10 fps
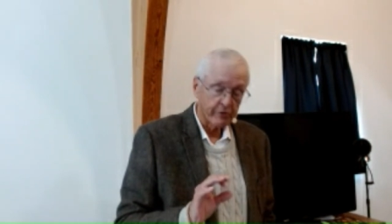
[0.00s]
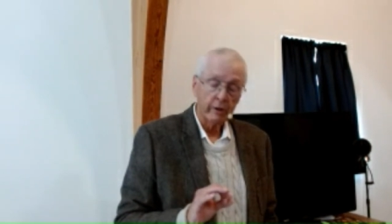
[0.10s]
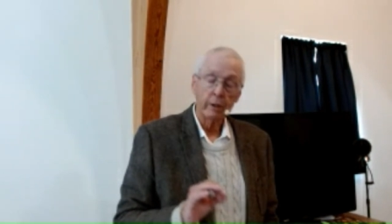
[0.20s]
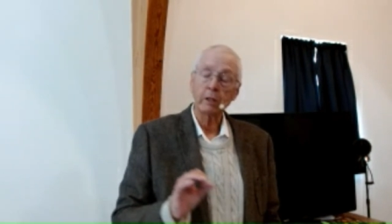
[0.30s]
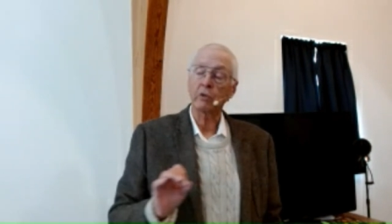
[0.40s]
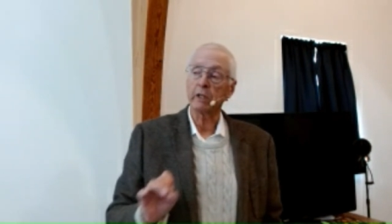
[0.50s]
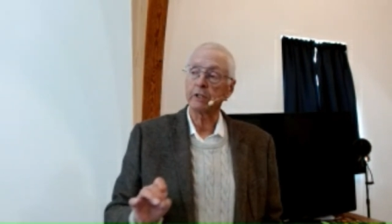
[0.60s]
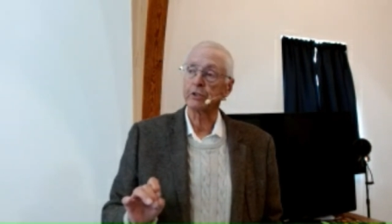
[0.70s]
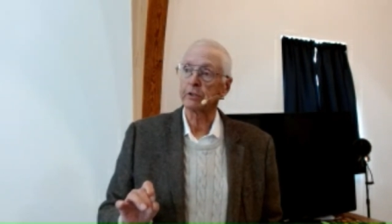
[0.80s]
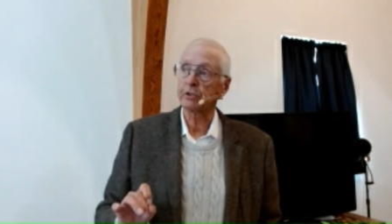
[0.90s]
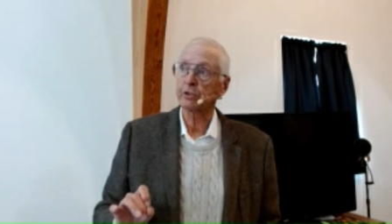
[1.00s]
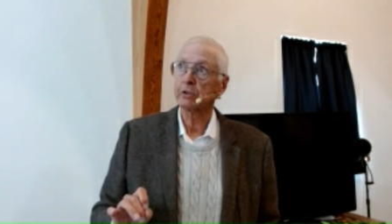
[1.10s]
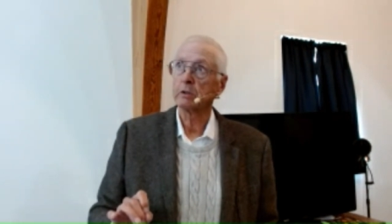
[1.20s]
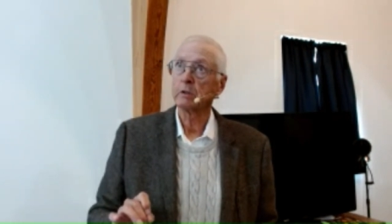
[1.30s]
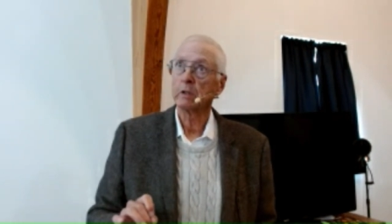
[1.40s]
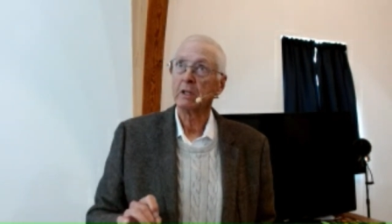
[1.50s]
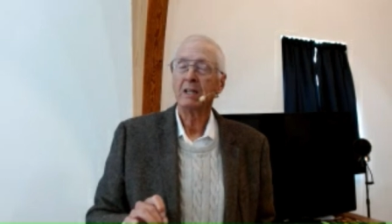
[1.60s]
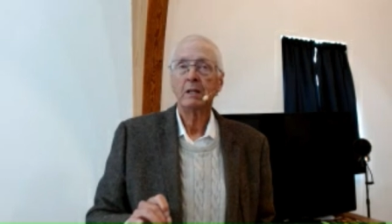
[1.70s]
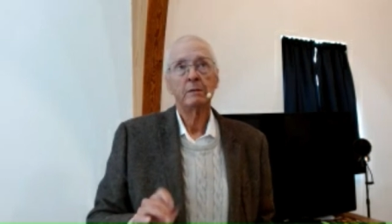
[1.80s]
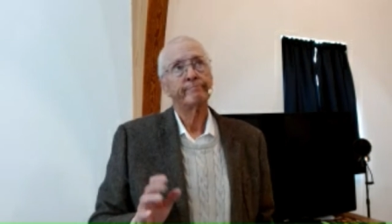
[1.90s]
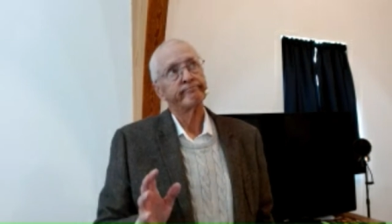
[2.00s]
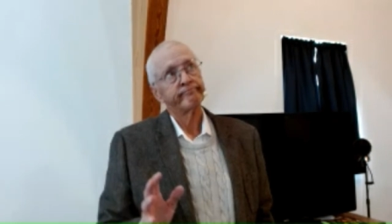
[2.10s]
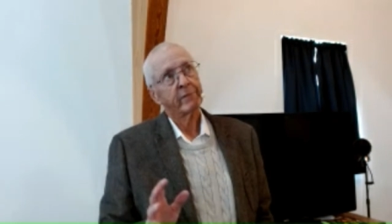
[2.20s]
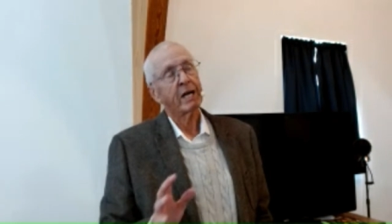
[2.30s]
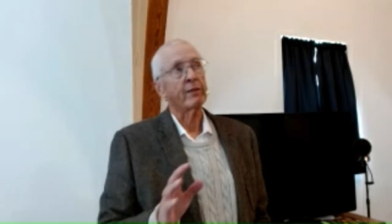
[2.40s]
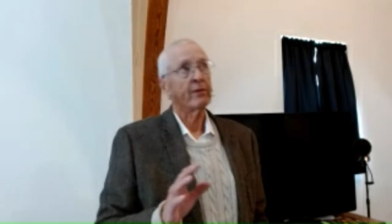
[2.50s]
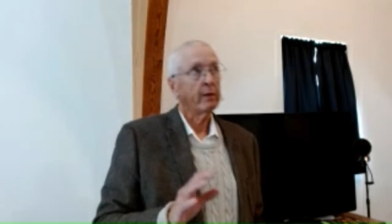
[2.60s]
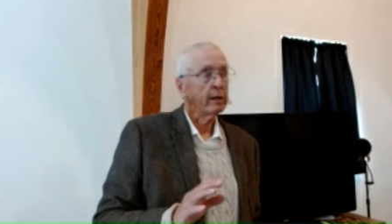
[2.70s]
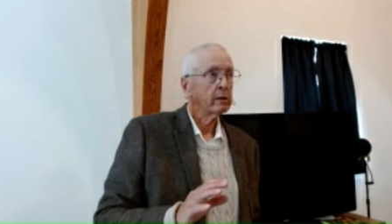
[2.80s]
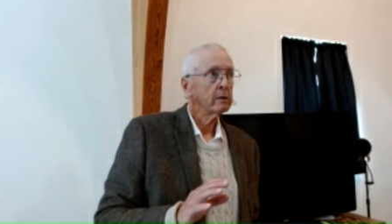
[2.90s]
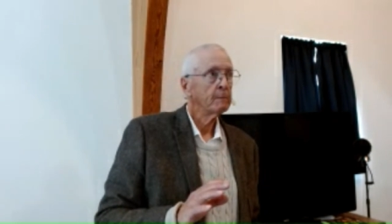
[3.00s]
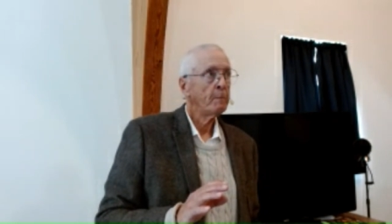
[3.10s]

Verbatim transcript: very gracious, I think.